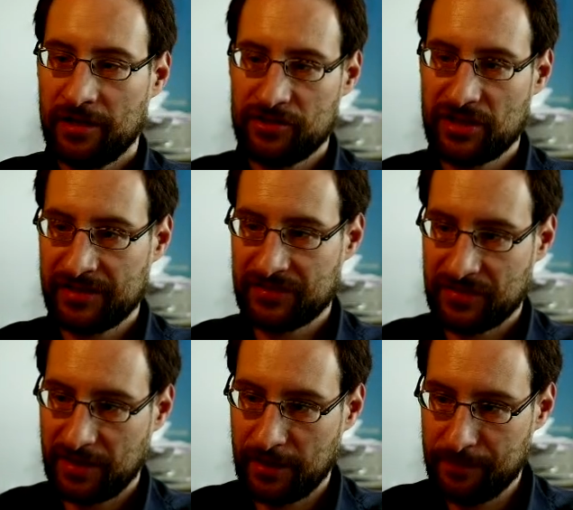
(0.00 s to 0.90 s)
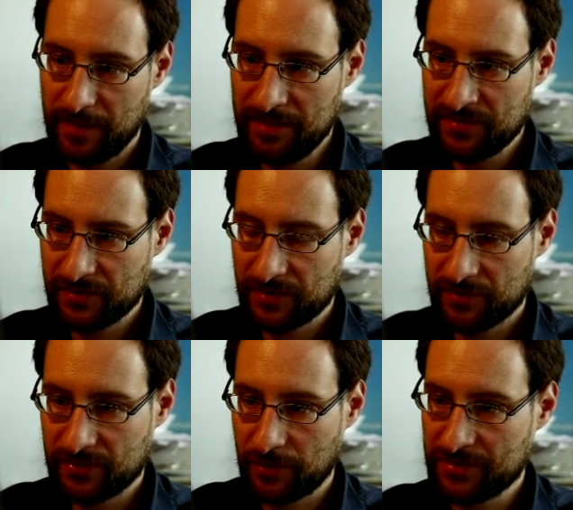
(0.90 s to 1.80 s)
Just in the
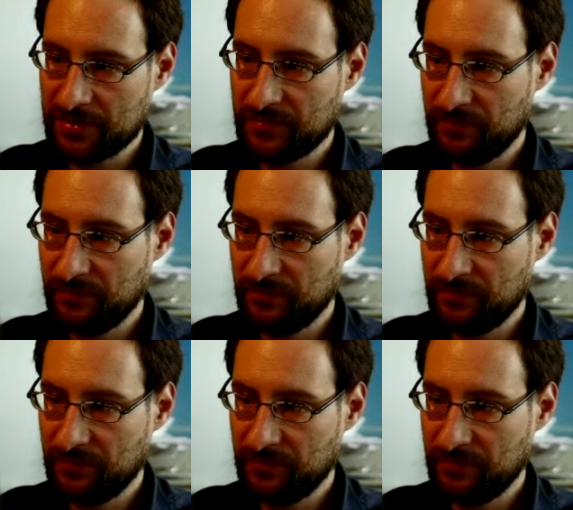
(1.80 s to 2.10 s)
sources,